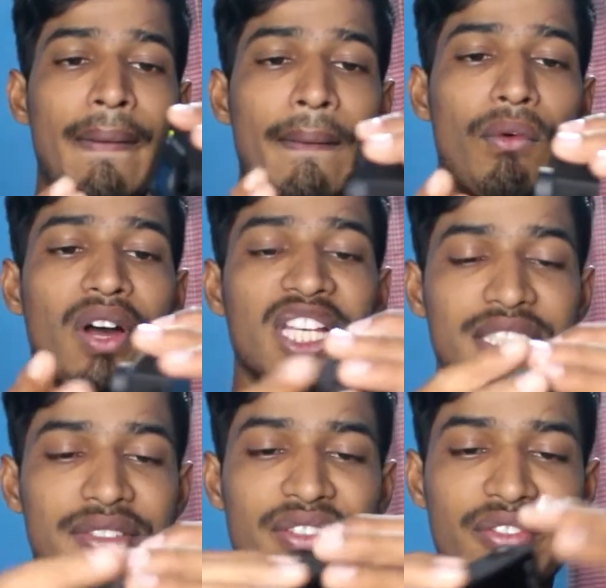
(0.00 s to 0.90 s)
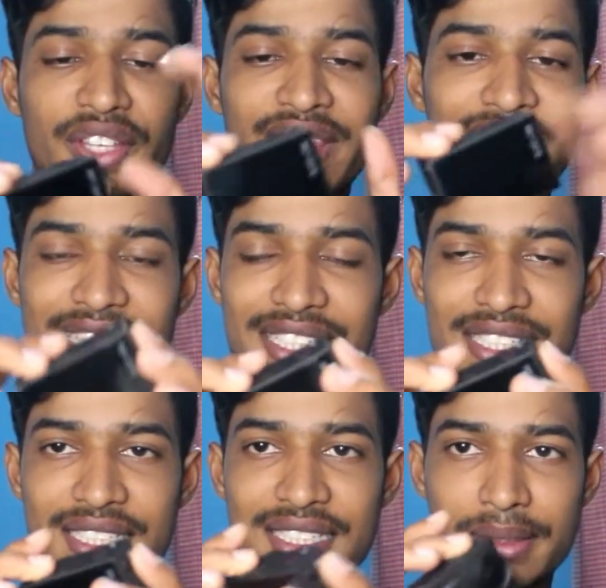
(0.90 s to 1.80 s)
voice with this
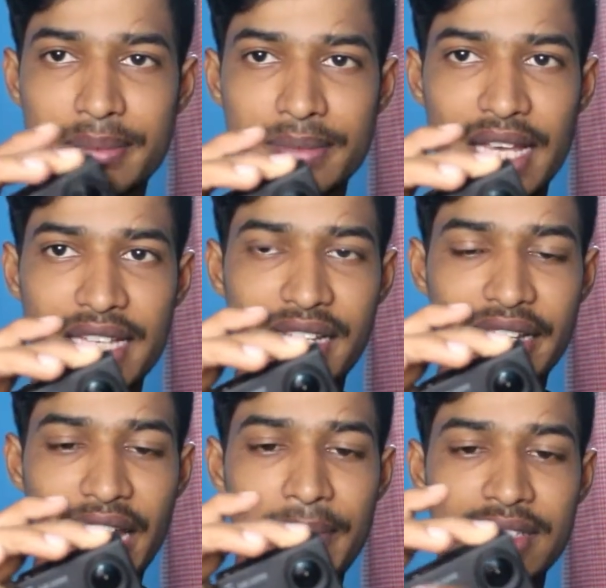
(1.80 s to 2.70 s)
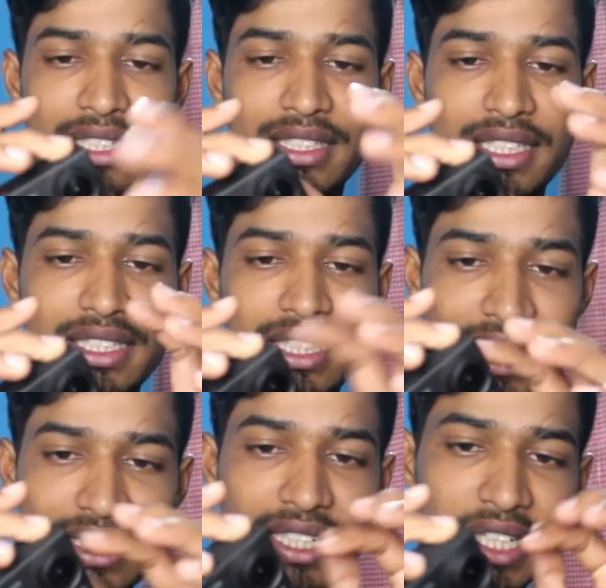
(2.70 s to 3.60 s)
Sjcam SJ6
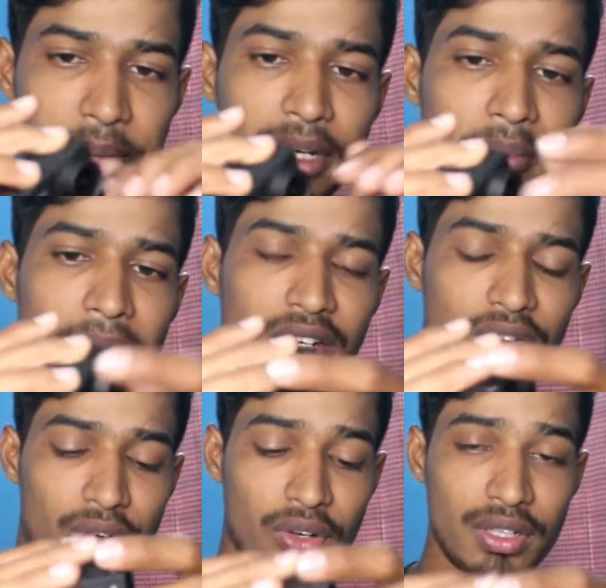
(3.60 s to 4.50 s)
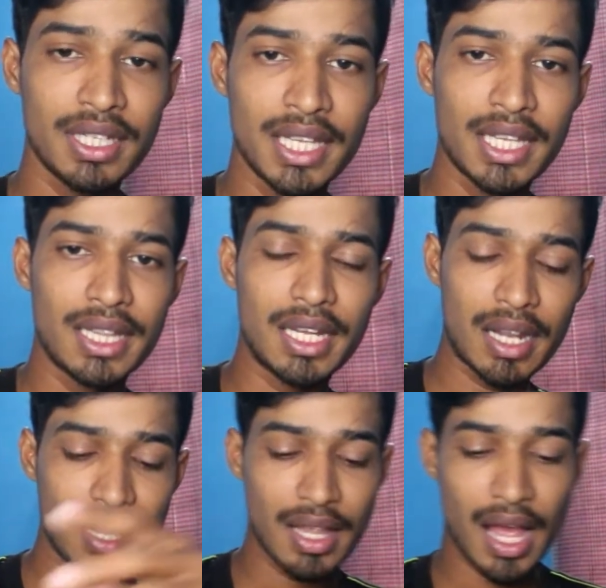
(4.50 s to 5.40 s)
Legend inbuilt microphone. Then
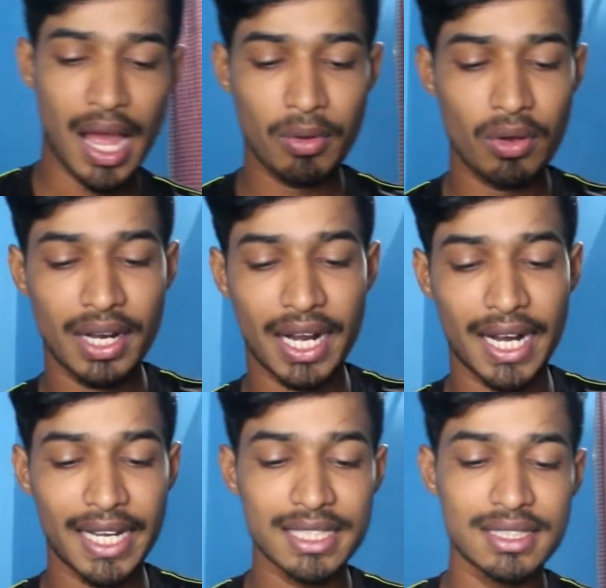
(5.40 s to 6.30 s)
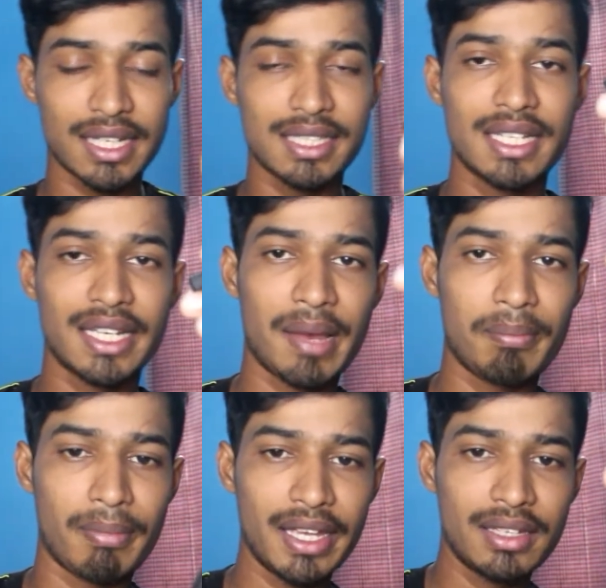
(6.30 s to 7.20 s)
I'm gonna attach the Sjcam
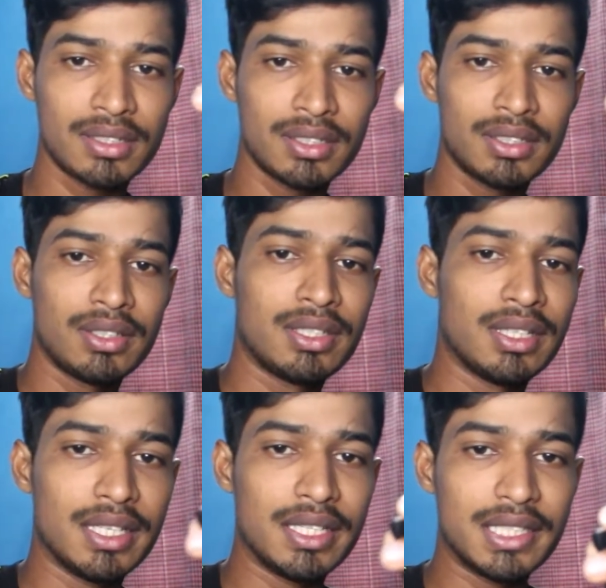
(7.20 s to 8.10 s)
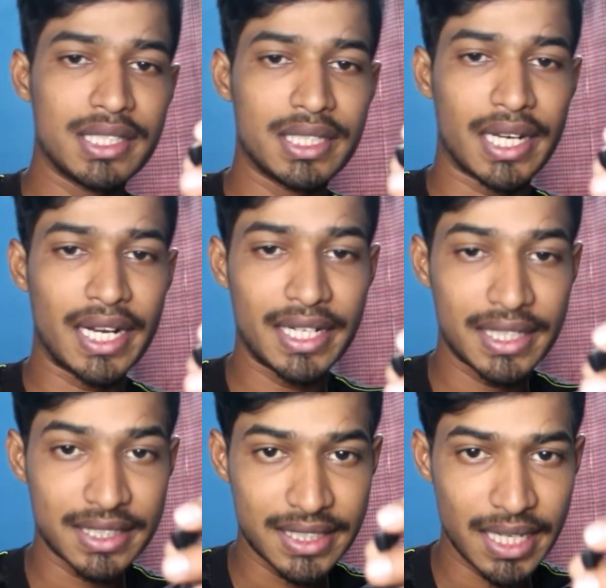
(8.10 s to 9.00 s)
mic right at
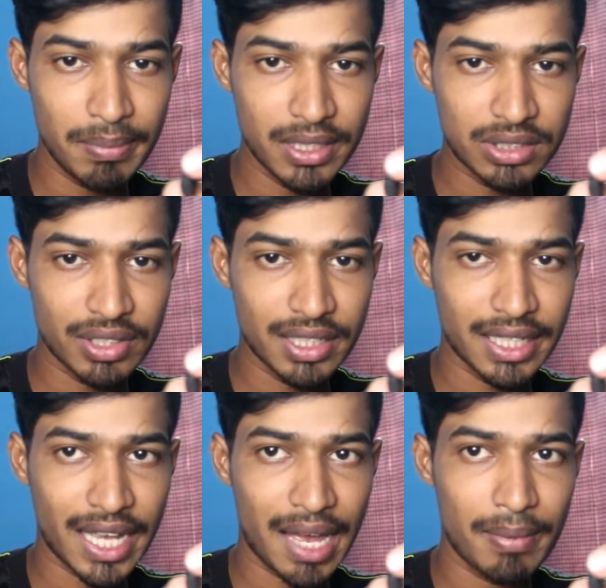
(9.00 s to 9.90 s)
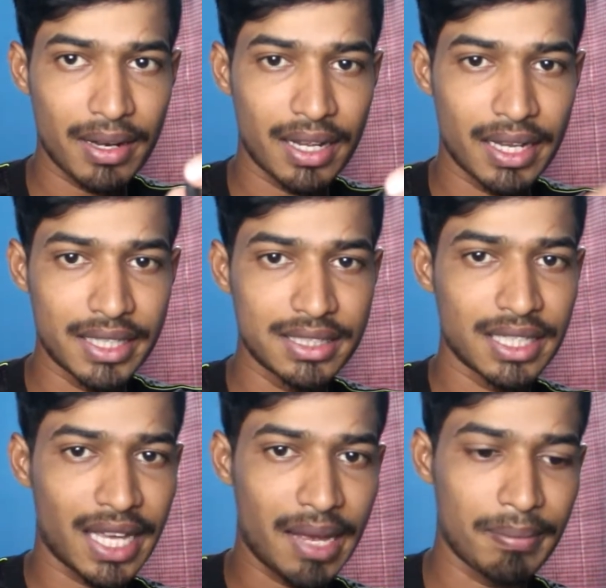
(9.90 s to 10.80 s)
the same place where the camera
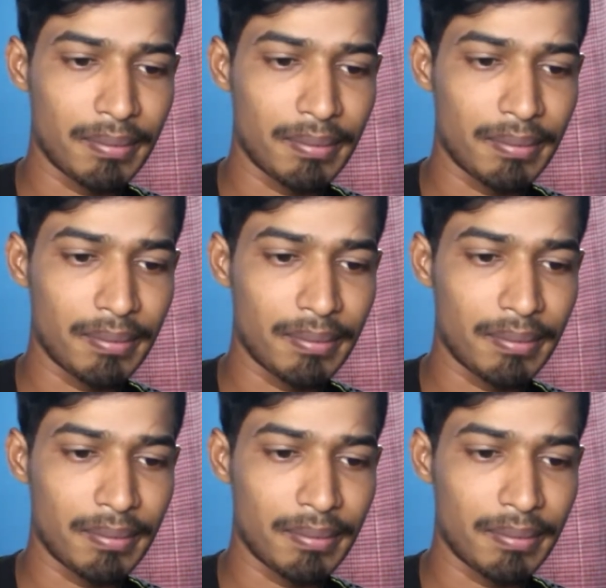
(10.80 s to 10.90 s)
Sjcam